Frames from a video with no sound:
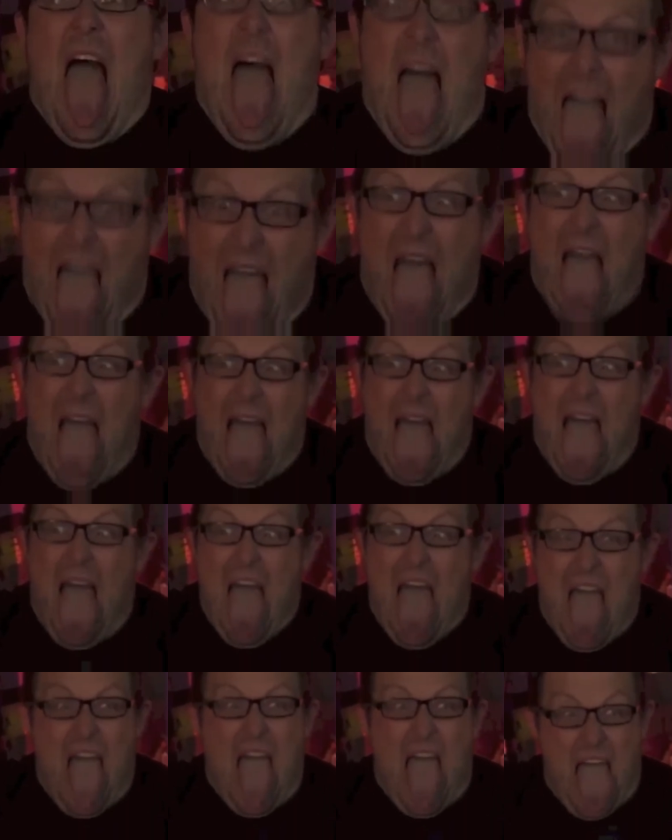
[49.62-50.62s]
Whoa.
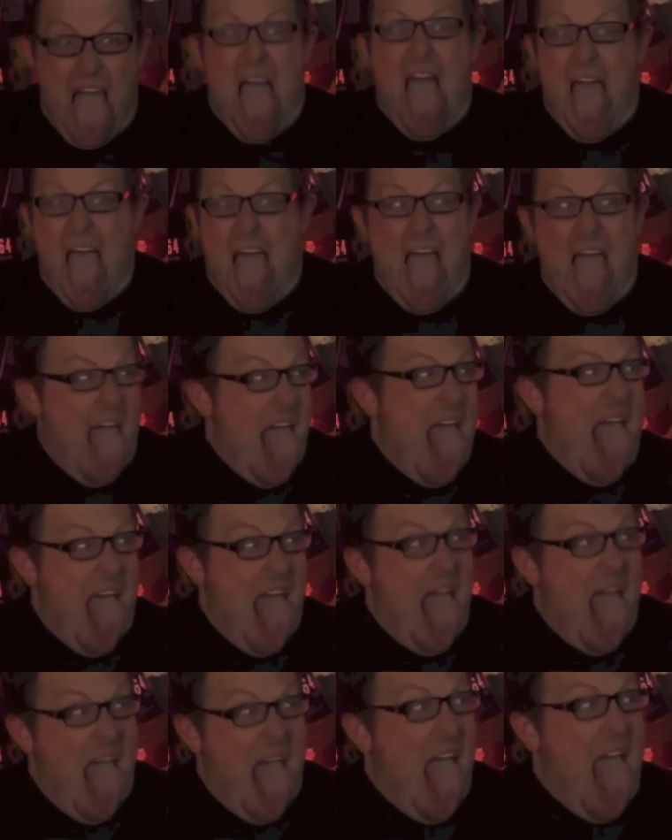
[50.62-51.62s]
Yeah, big tongue,
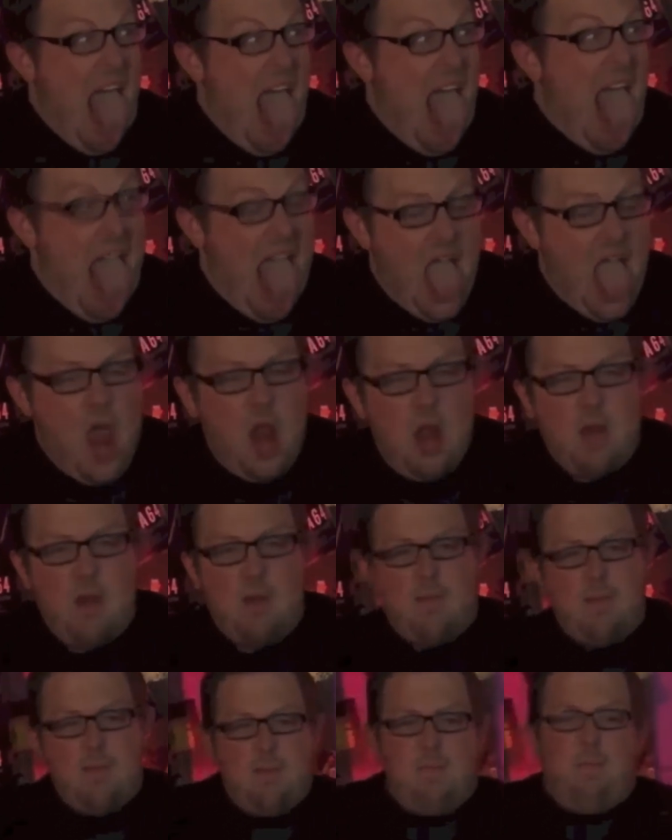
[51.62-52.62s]
man. And uh,